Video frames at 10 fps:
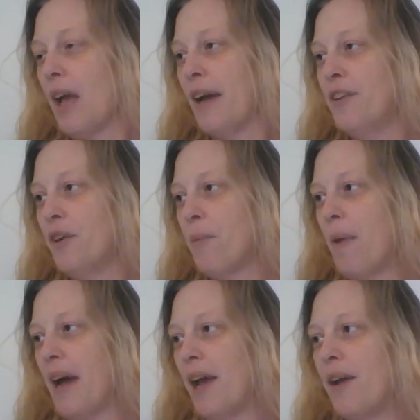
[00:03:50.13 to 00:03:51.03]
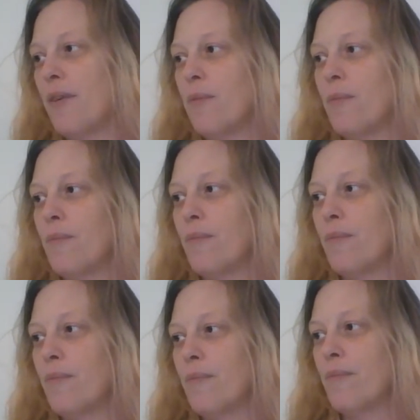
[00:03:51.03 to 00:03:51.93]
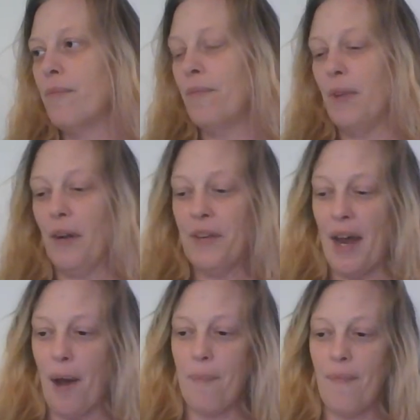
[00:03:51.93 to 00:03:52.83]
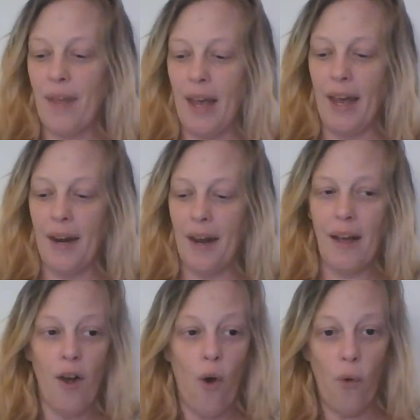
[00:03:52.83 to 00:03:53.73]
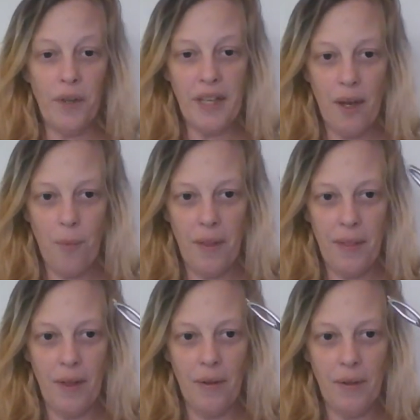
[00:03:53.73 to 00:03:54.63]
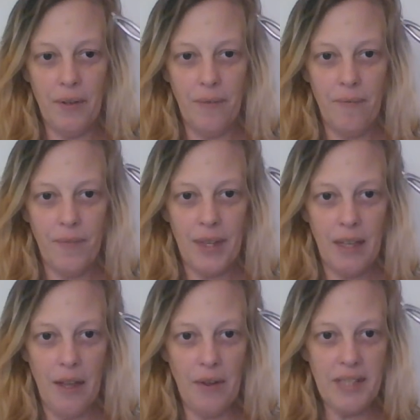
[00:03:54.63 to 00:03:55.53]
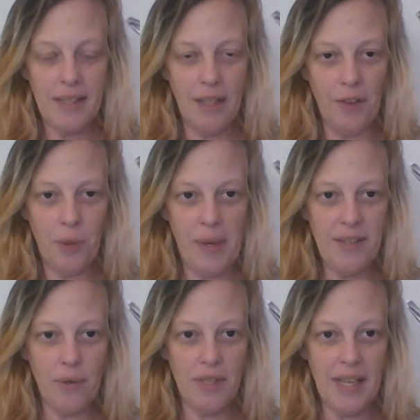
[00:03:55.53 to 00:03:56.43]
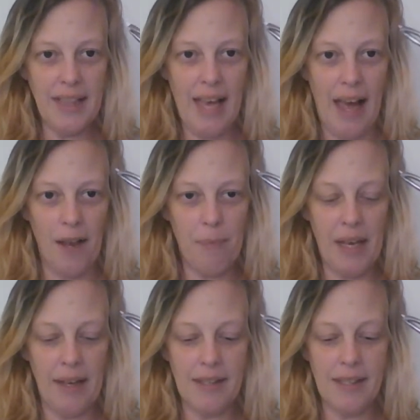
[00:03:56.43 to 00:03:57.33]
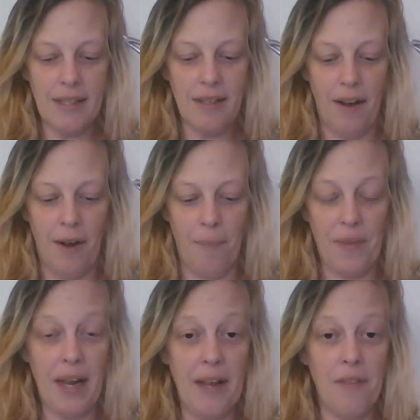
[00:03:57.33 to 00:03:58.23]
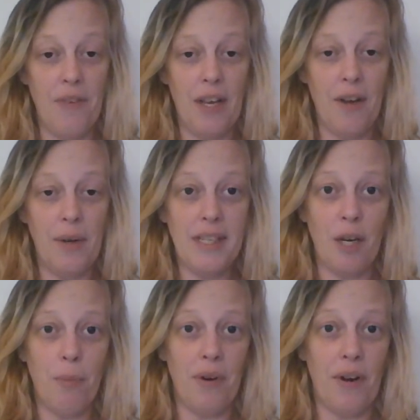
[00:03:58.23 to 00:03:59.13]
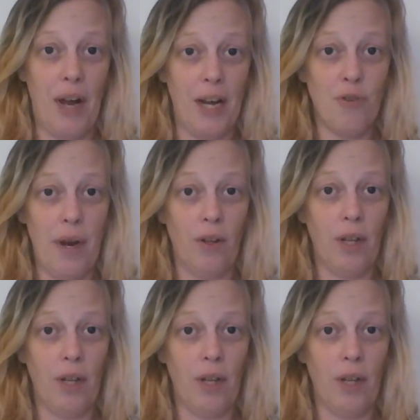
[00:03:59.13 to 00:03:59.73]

I took my little tab and holding it with little tweezers like that, because the guy in the video, he's going to put on nitrile